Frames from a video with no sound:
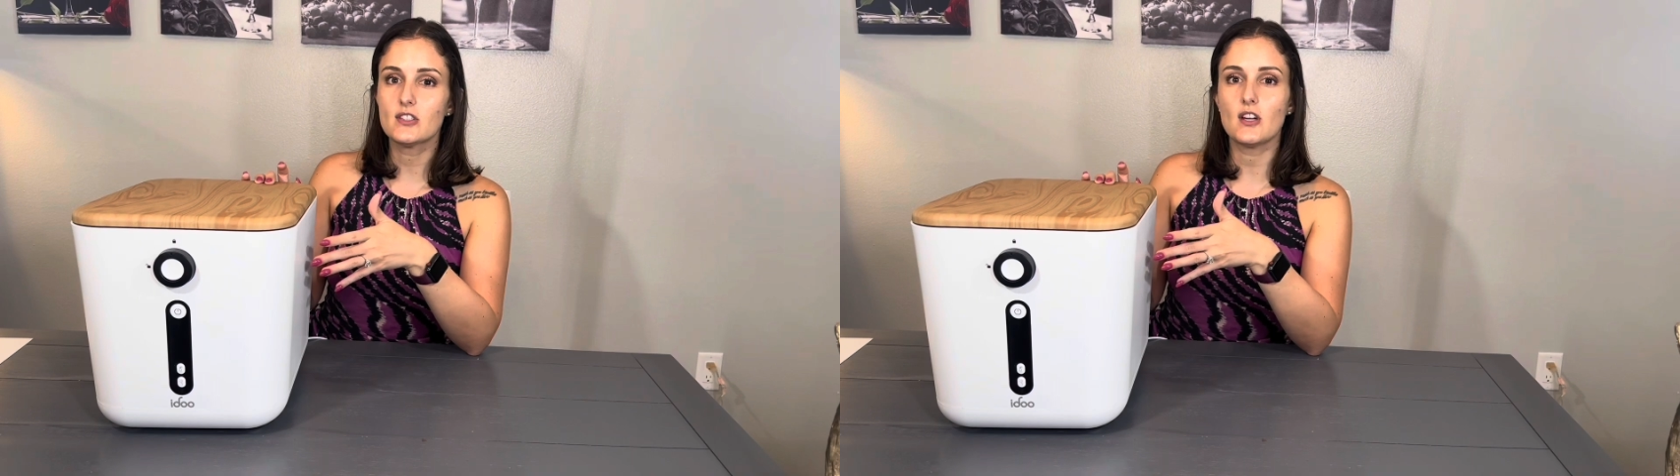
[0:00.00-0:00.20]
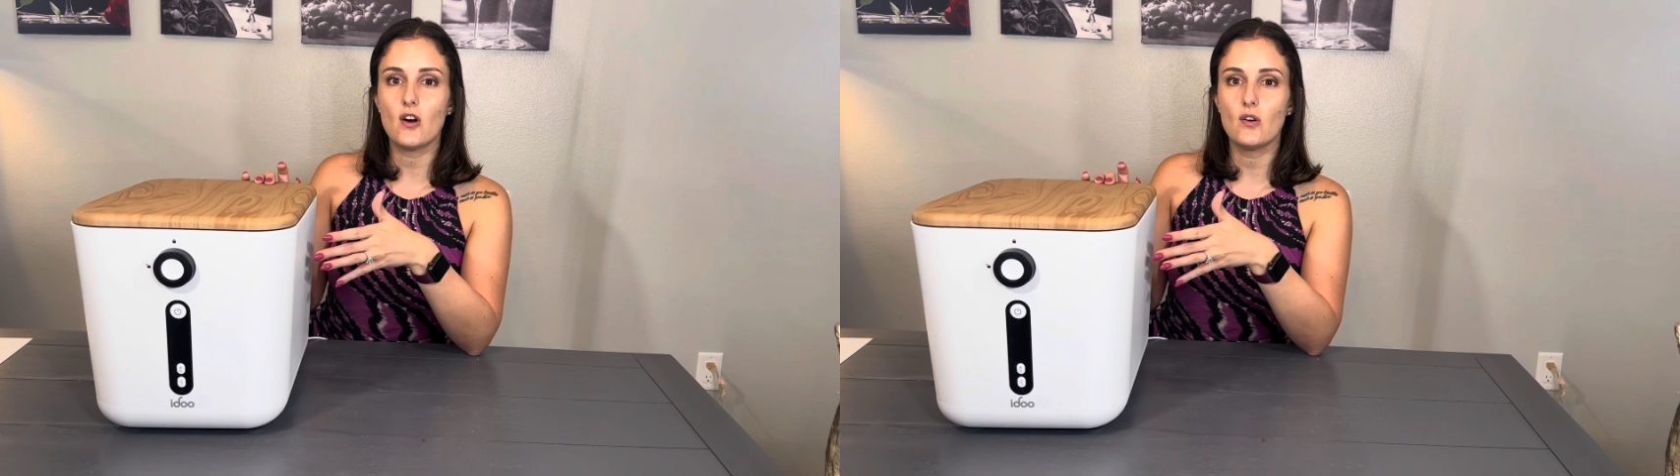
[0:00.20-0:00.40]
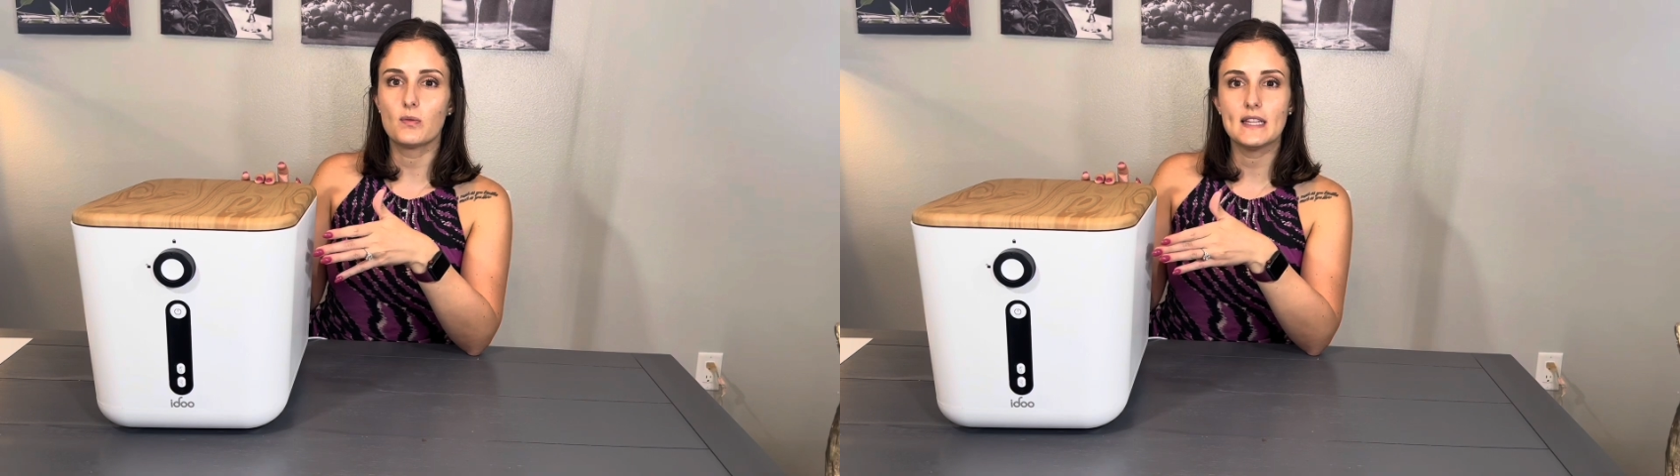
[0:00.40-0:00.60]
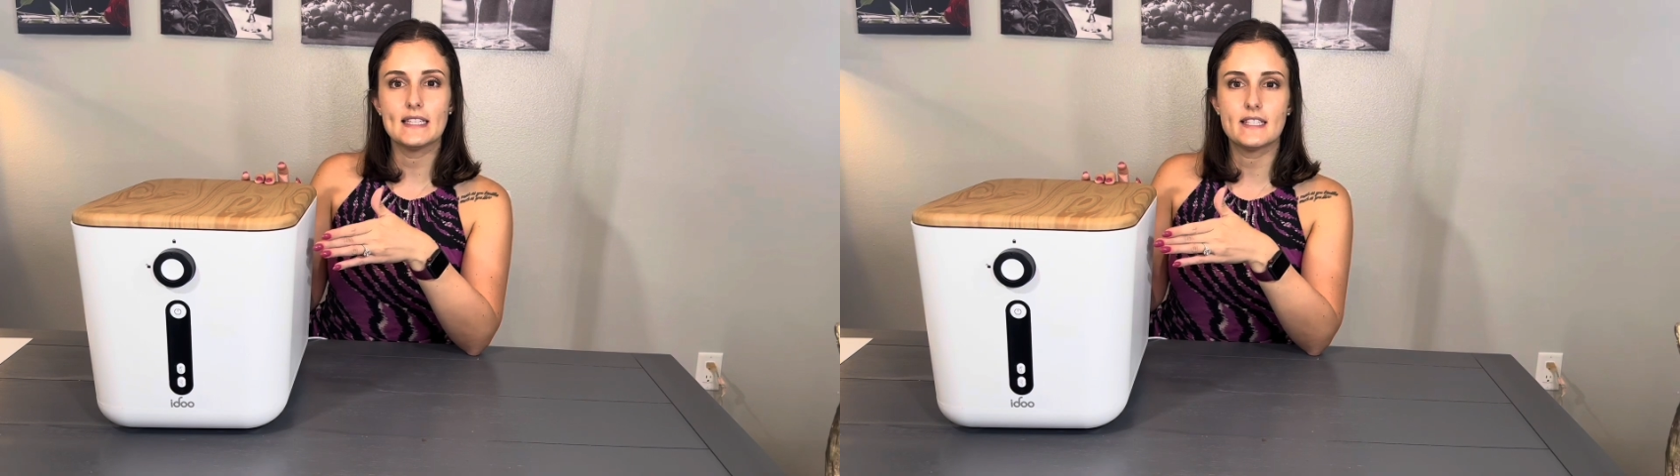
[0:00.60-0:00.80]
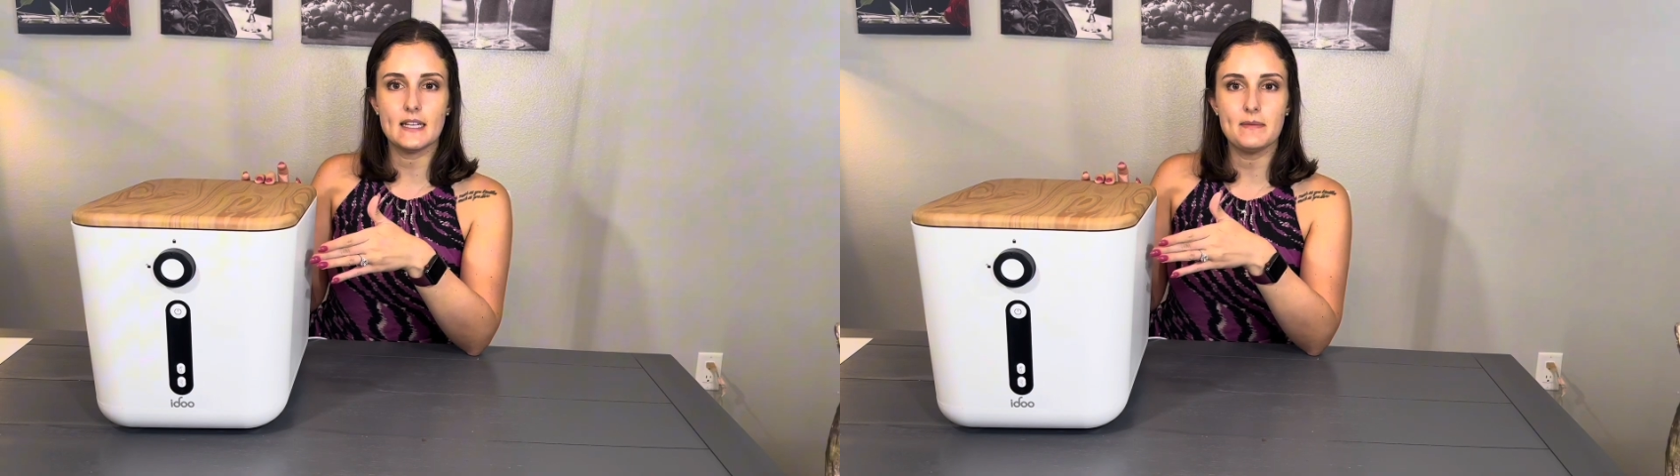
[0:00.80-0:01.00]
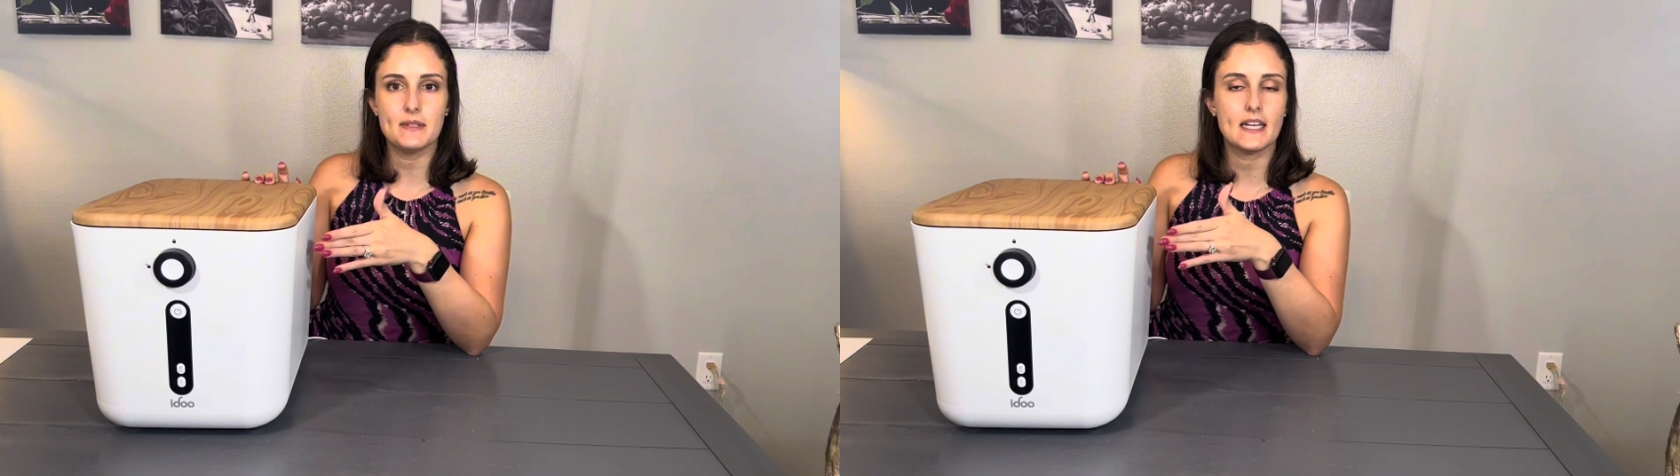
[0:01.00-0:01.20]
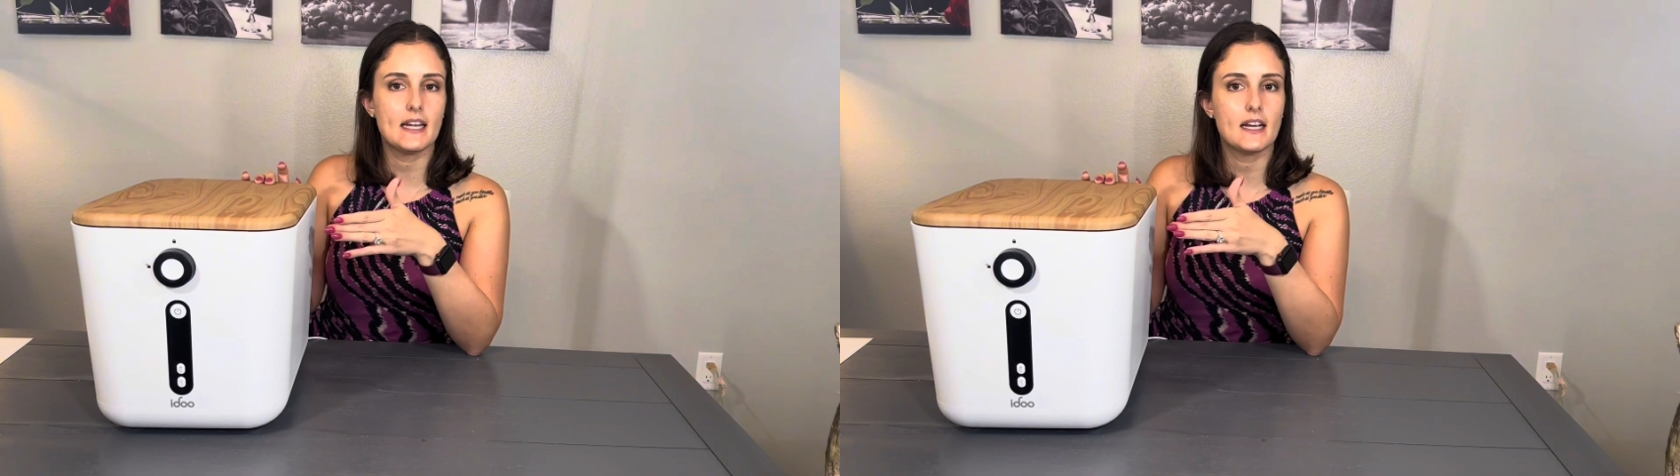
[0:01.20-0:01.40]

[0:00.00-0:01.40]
don't really seem to get